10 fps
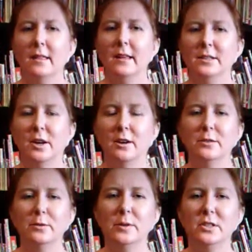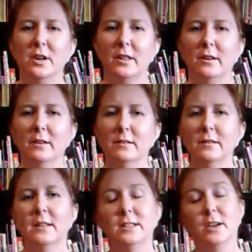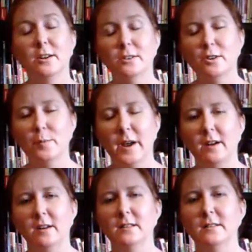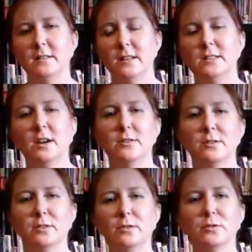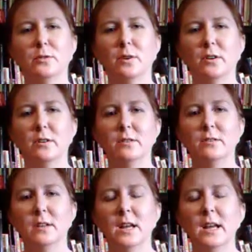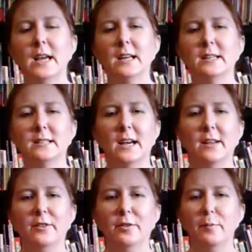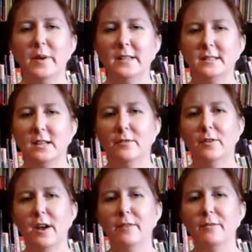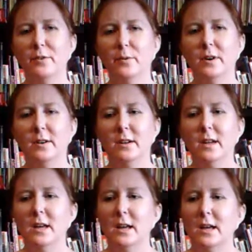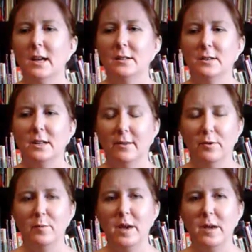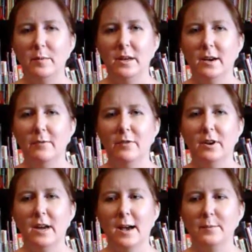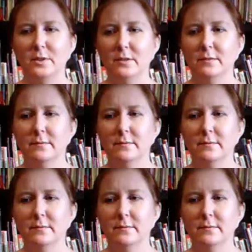They talk to each other, they talk to their parents, they talk to social workers, and decide that the best thing for everyone is to give the baby up for adoption.